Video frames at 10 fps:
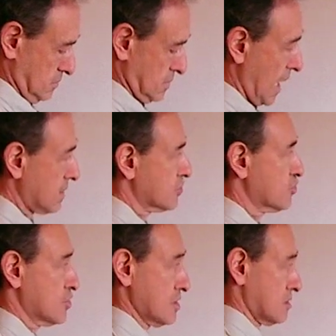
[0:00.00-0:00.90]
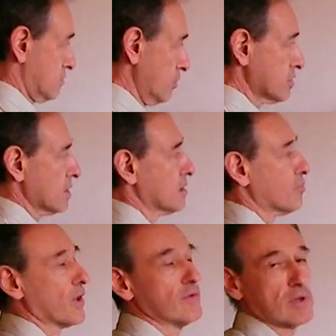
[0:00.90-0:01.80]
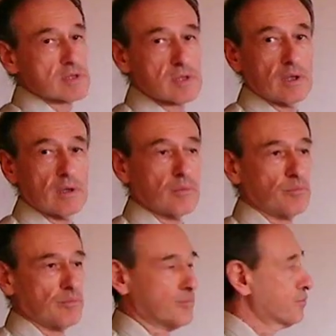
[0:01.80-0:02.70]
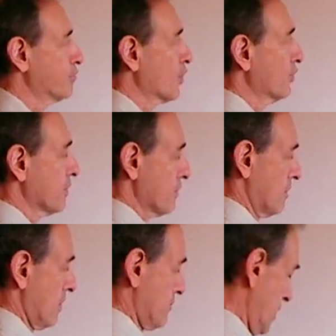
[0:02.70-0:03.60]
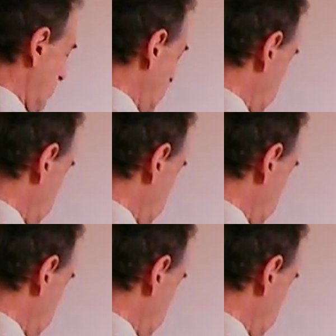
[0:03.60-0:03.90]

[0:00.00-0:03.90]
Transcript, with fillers: That's just using the previously proven theorem.